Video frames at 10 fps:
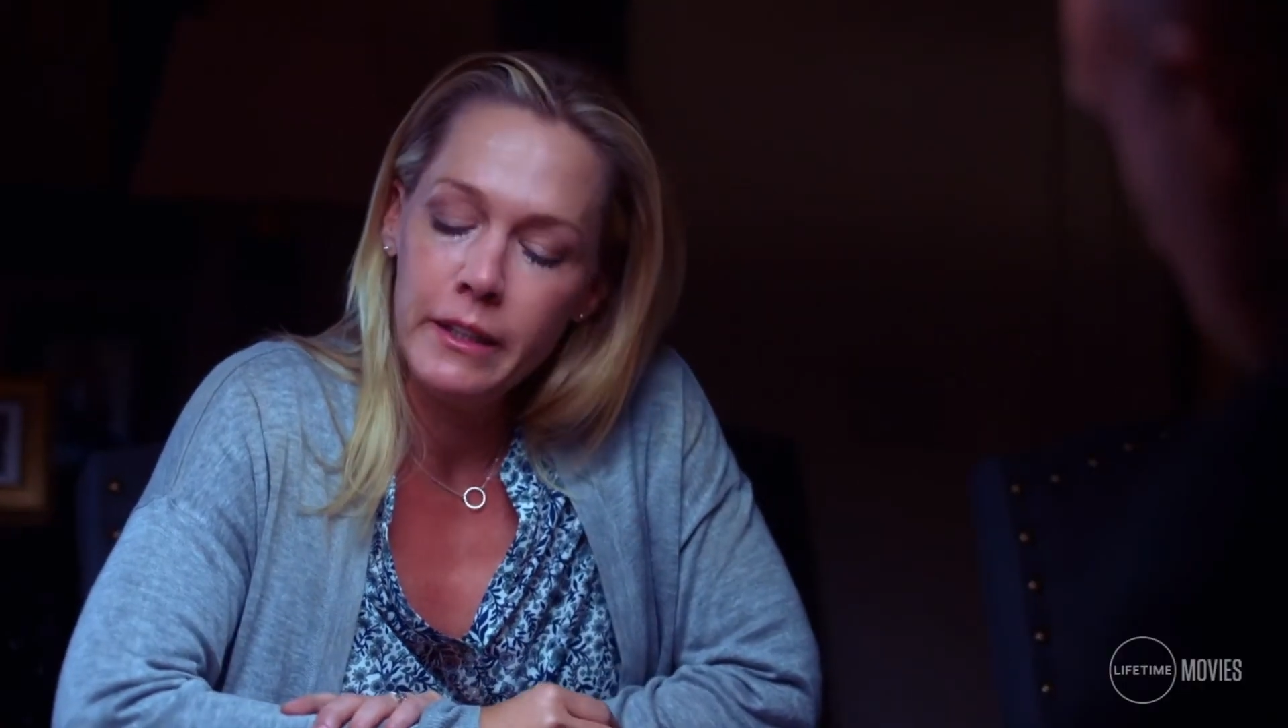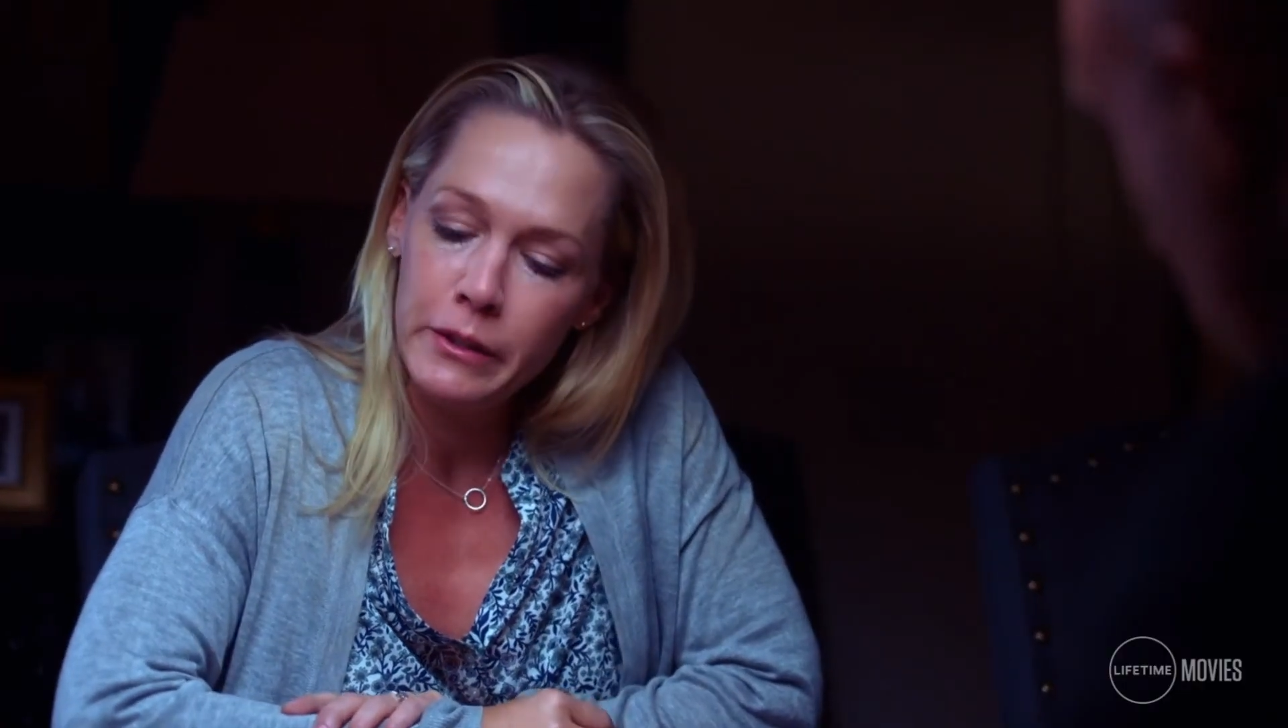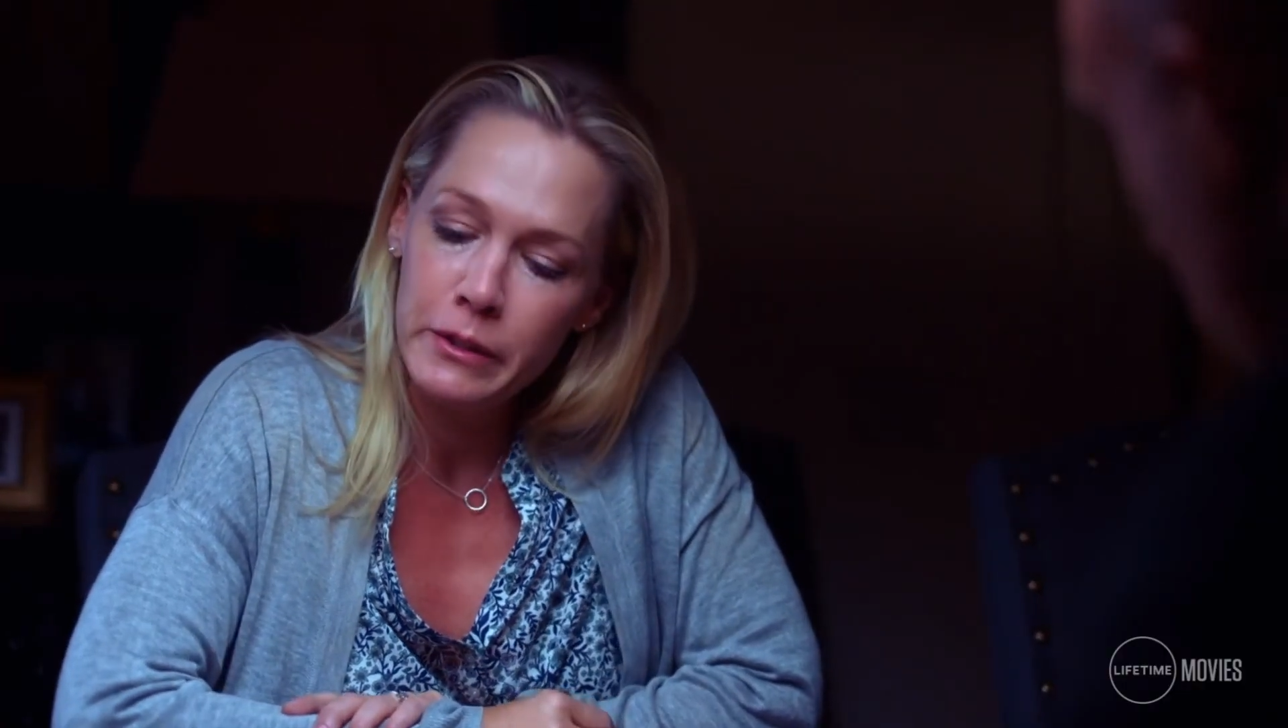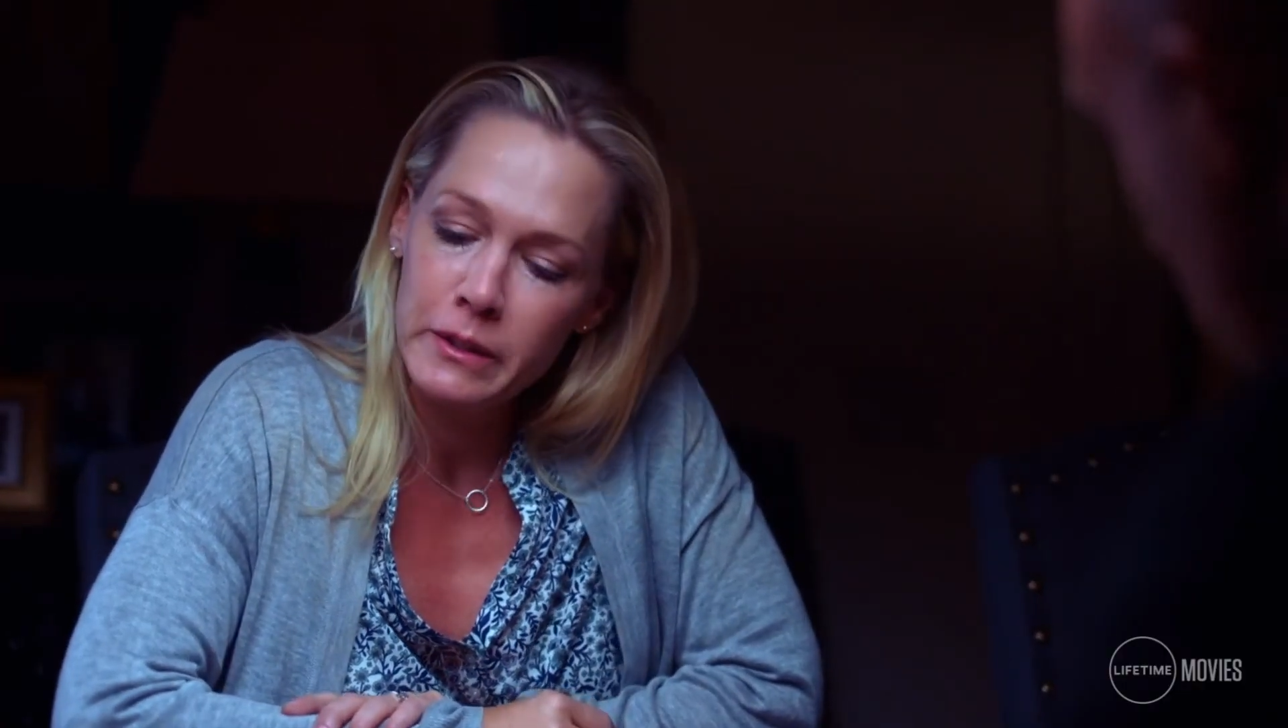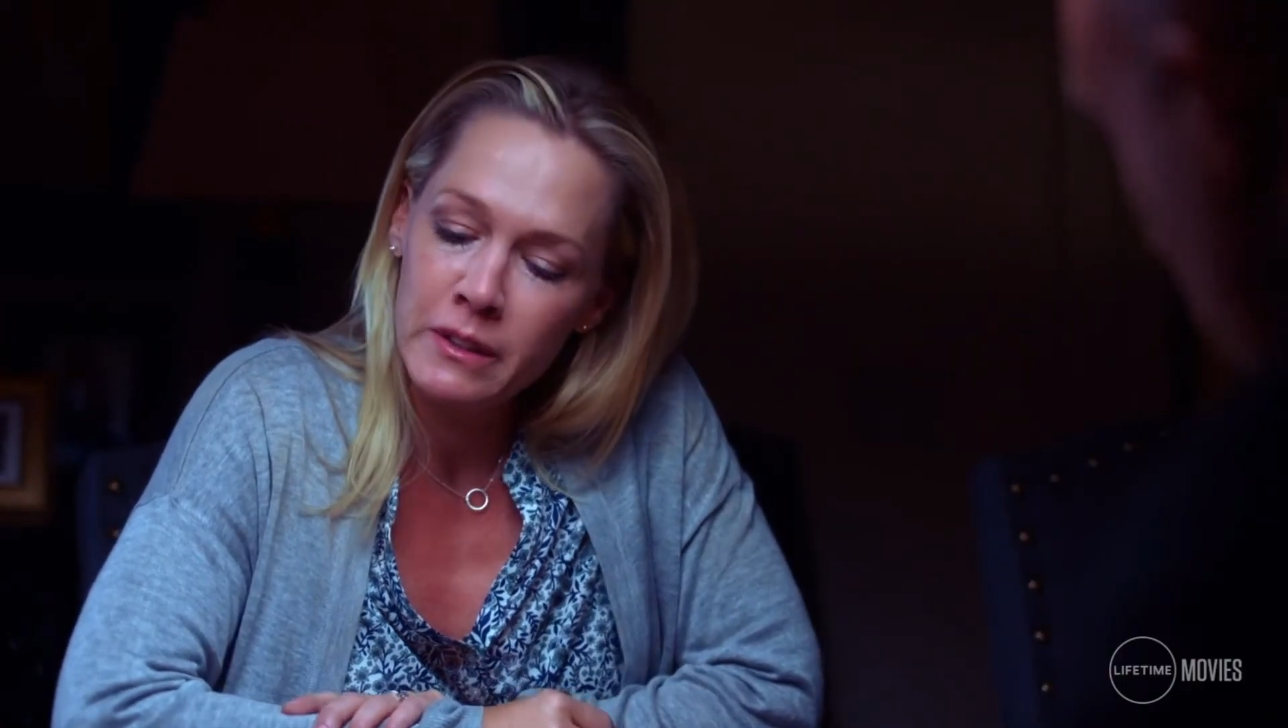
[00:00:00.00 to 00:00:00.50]

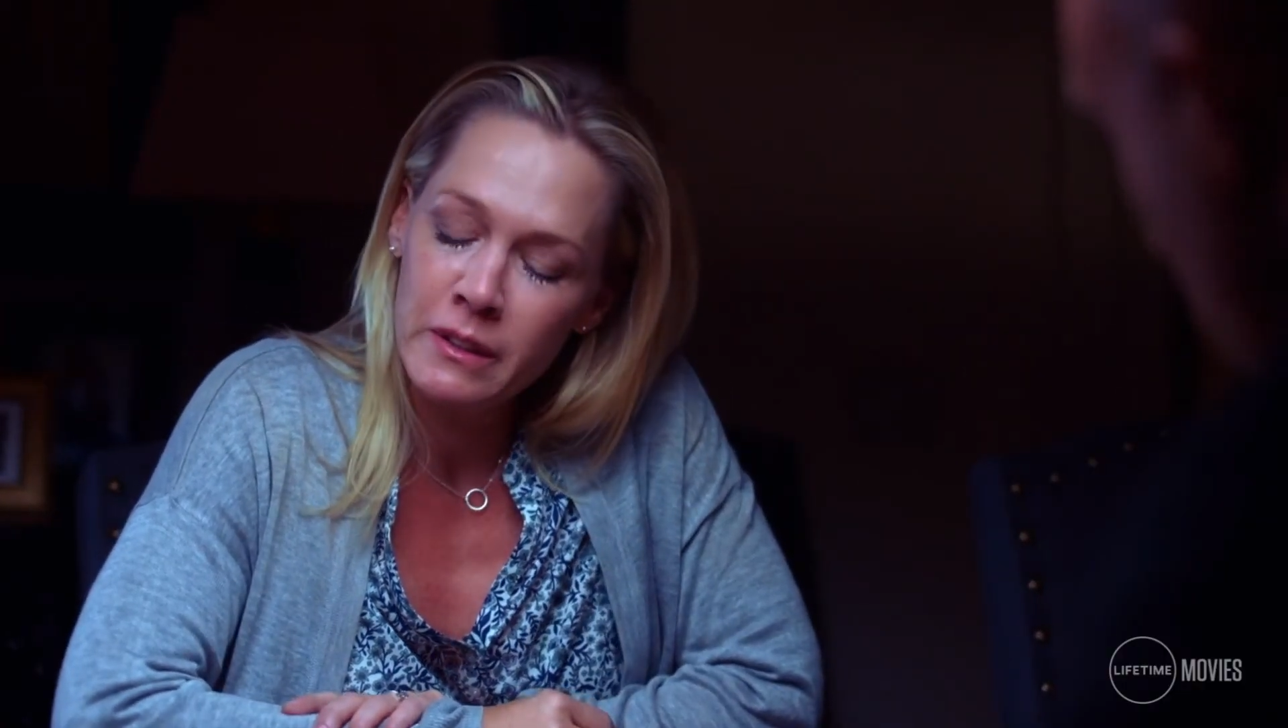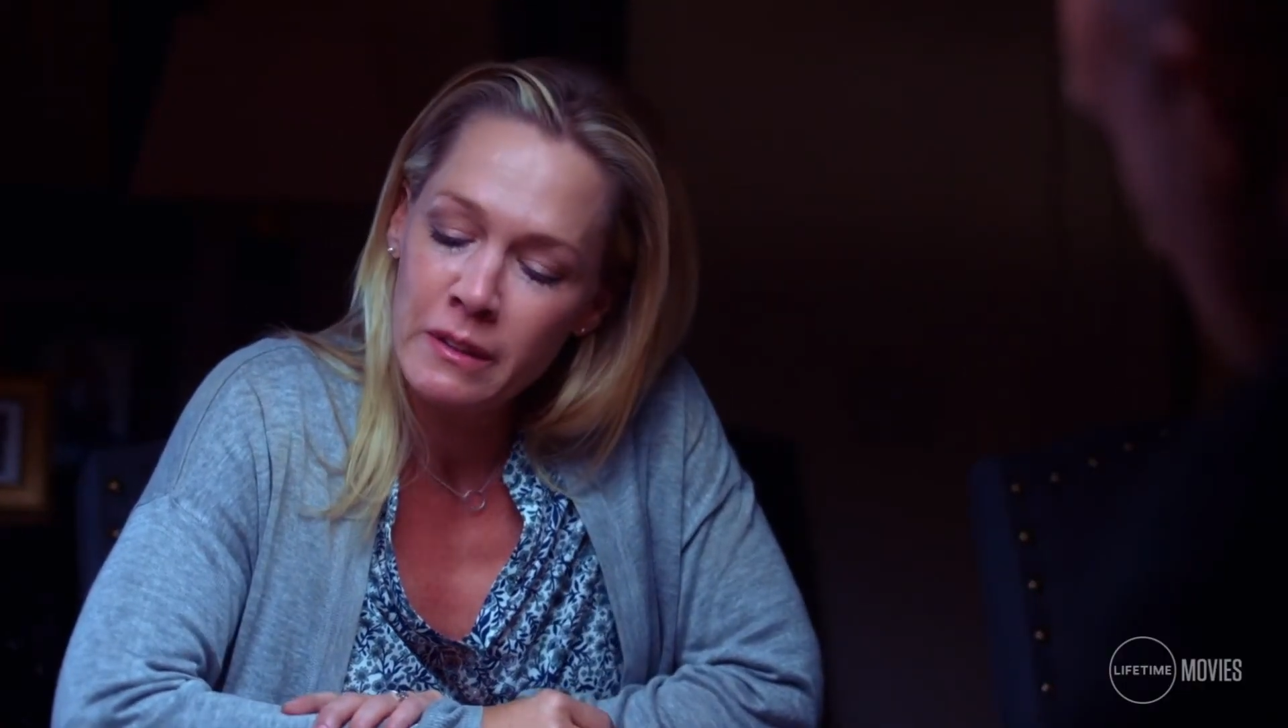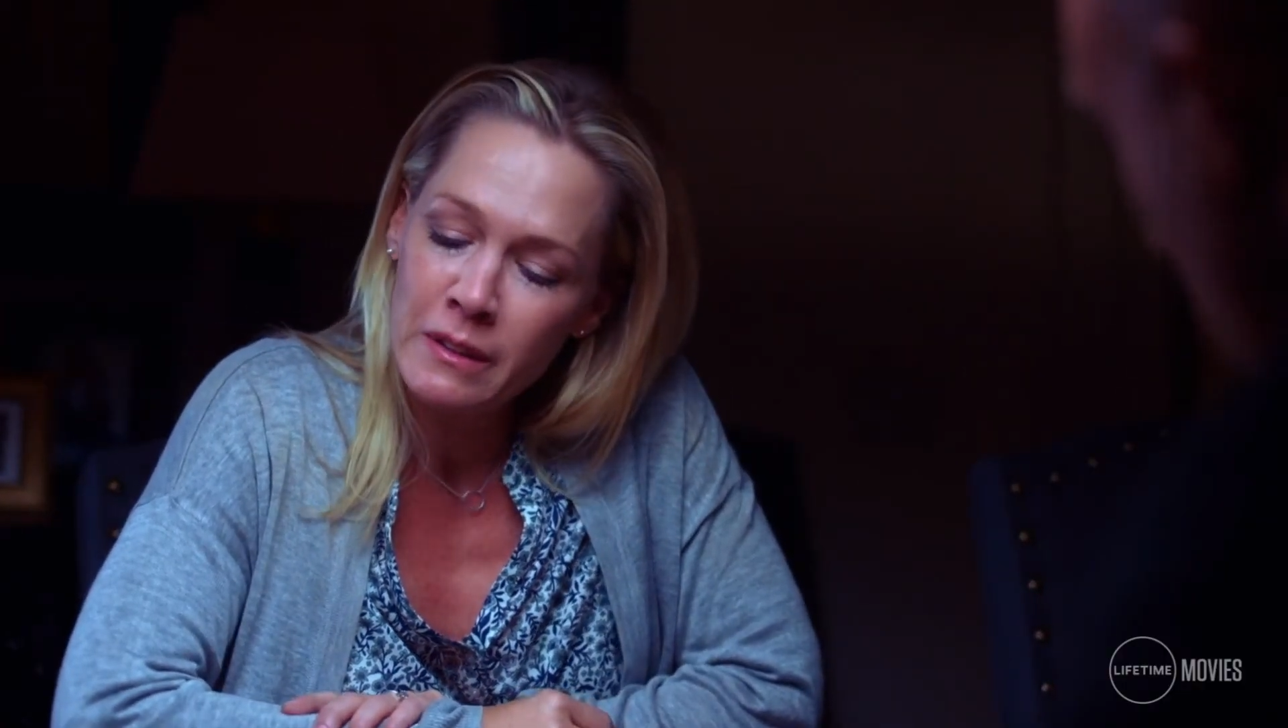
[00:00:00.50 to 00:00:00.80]
years.